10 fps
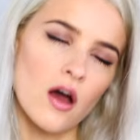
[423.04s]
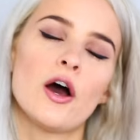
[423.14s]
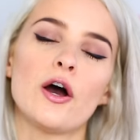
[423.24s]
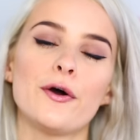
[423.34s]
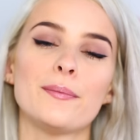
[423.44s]

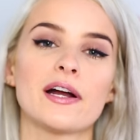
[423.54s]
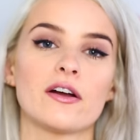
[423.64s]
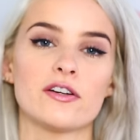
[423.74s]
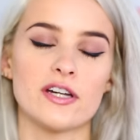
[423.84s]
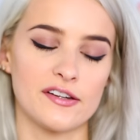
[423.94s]
Oh my
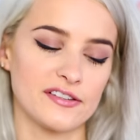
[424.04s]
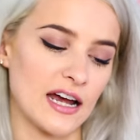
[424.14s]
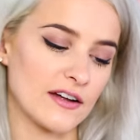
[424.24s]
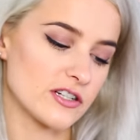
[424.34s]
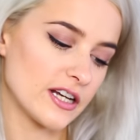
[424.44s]
goodness,
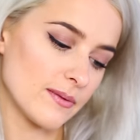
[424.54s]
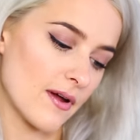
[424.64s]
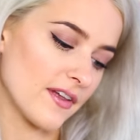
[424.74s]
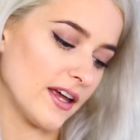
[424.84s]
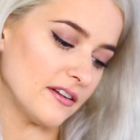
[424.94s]
I have to tell you
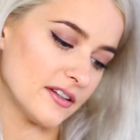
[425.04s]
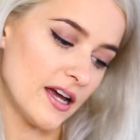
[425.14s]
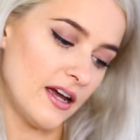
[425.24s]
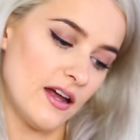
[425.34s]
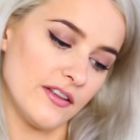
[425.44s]
about these.
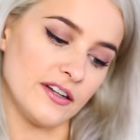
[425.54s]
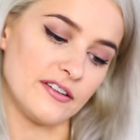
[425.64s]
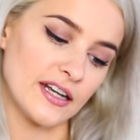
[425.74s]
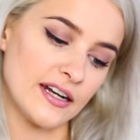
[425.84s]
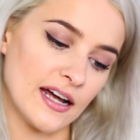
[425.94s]

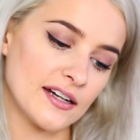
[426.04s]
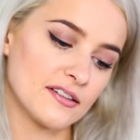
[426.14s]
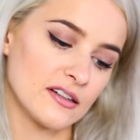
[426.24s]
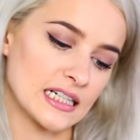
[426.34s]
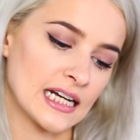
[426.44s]
These Skyn
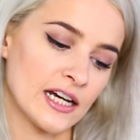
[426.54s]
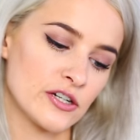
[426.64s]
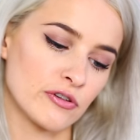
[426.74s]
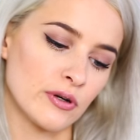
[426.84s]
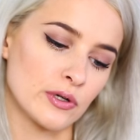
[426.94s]
Iceland
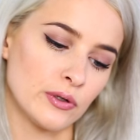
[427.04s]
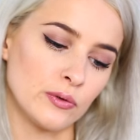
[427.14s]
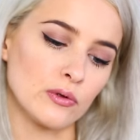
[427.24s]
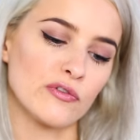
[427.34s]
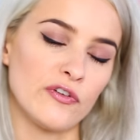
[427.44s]
Hydro
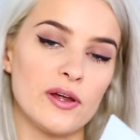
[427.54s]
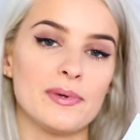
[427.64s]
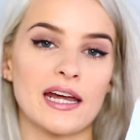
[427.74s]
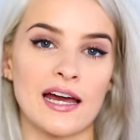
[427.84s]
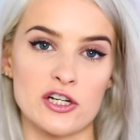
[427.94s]
Cooled
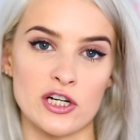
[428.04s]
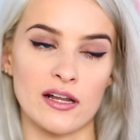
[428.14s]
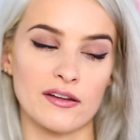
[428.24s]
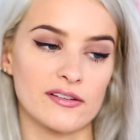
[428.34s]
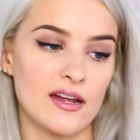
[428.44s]
Firming Eye
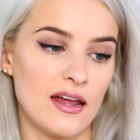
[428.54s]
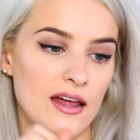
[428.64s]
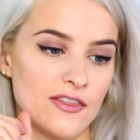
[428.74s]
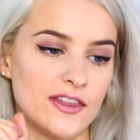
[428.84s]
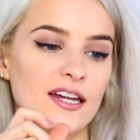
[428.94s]
Gels.
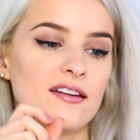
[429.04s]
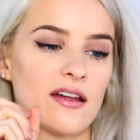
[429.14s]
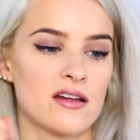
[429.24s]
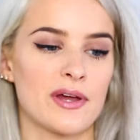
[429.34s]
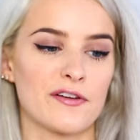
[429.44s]

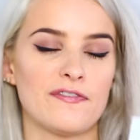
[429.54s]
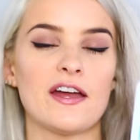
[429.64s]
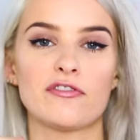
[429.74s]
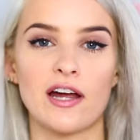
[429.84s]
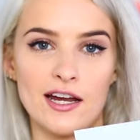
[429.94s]
These are my
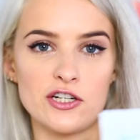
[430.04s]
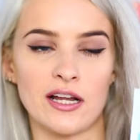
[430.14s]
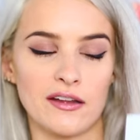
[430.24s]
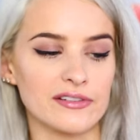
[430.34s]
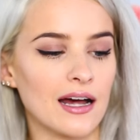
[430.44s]
favourite eye
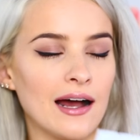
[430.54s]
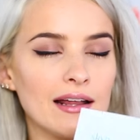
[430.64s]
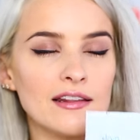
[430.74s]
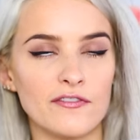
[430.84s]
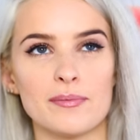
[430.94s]
gels.
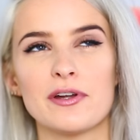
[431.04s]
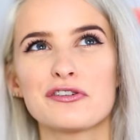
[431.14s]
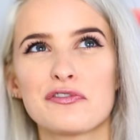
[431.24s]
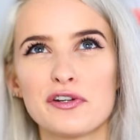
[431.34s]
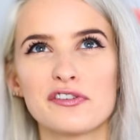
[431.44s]
I love them. I
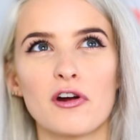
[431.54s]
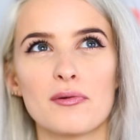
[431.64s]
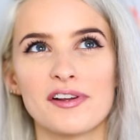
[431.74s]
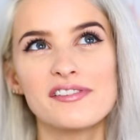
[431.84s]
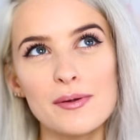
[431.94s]
don't know if you saw
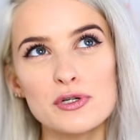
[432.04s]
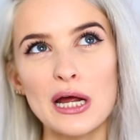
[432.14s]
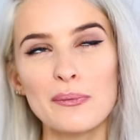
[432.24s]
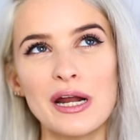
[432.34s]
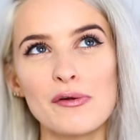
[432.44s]
on my
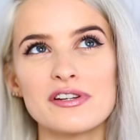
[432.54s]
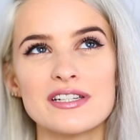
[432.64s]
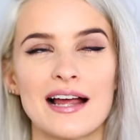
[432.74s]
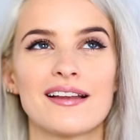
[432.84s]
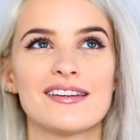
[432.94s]
Snapchat when I was
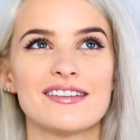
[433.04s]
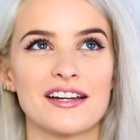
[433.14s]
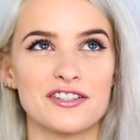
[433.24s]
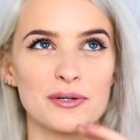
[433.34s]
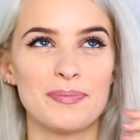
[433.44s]
in Dallas,
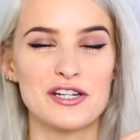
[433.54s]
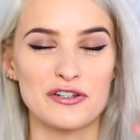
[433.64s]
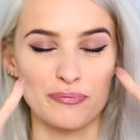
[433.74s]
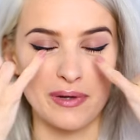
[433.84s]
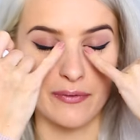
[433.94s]
I took a
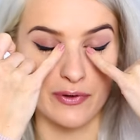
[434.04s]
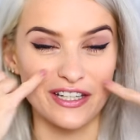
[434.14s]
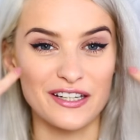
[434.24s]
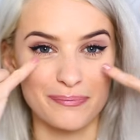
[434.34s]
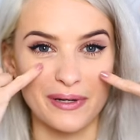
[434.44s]
picture of me
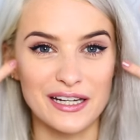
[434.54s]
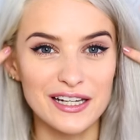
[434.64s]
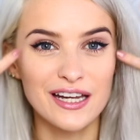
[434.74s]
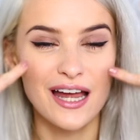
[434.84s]
with these big